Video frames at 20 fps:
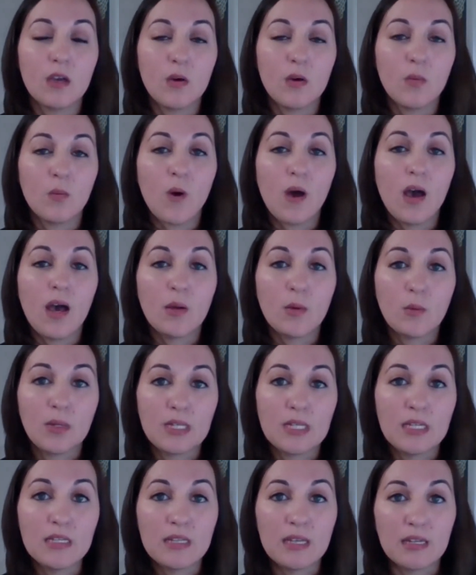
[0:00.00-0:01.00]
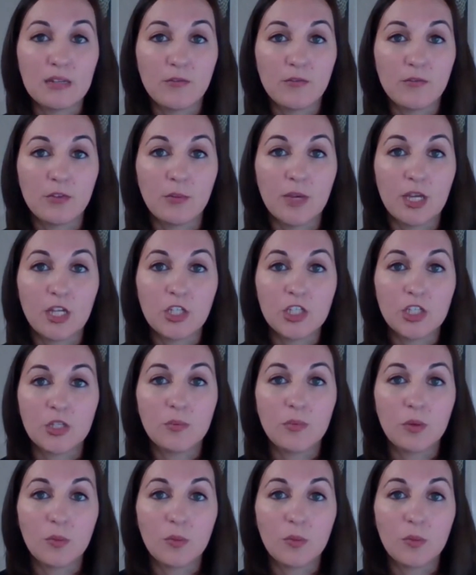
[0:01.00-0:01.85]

why we need that information,